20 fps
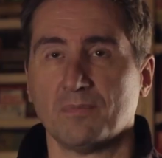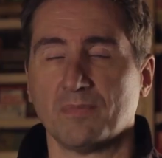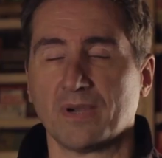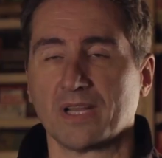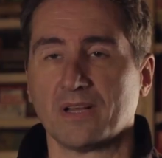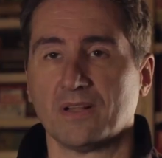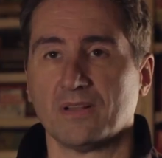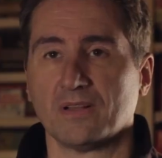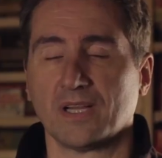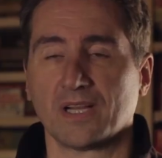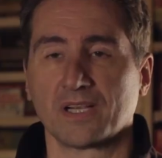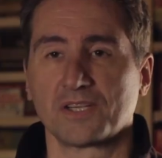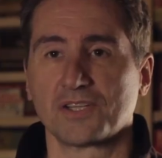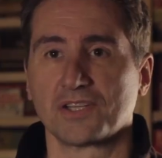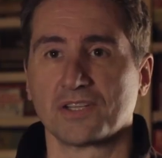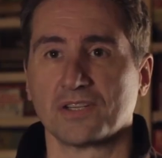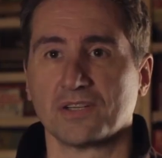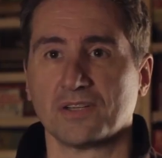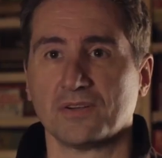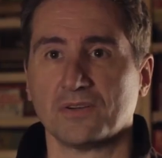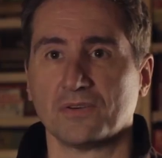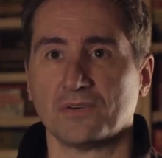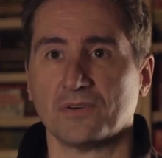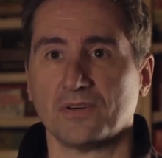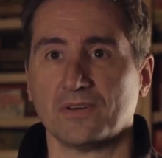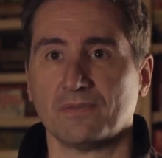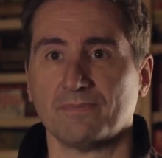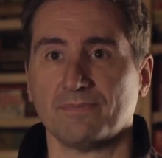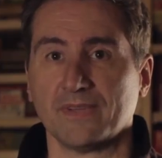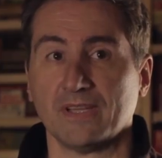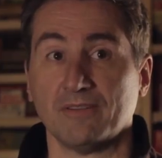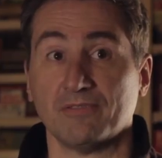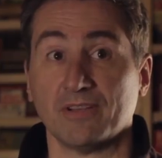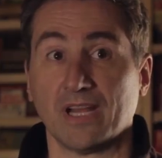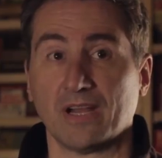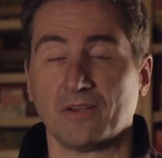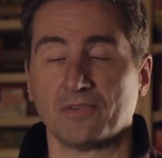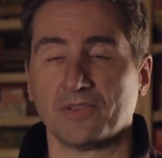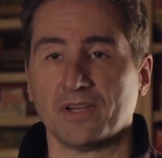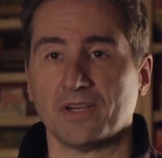my collection, or even
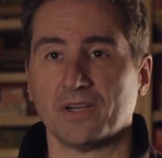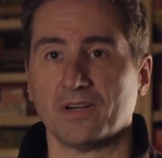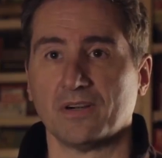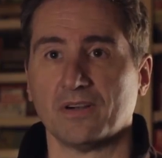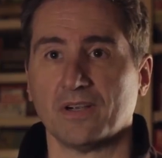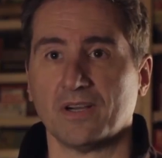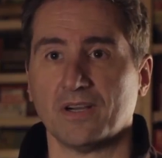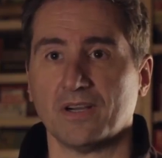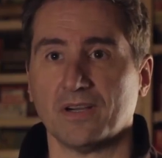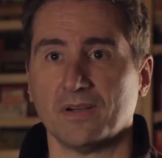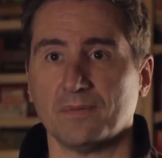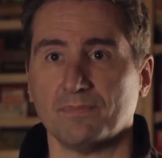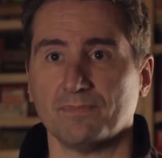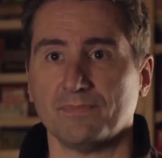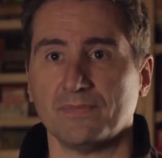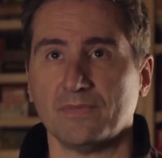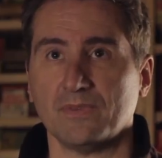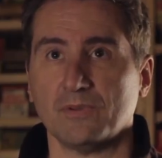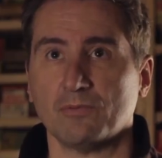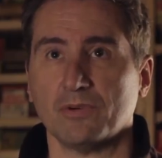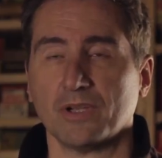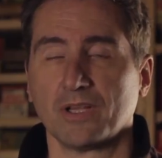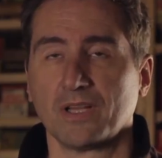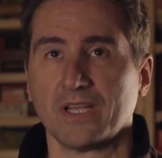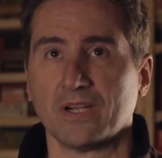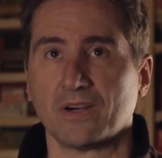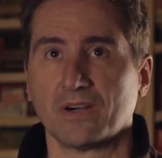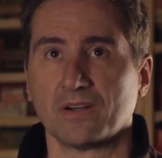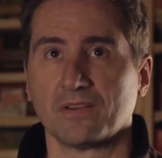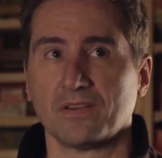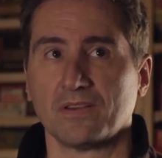out there, um, really aren't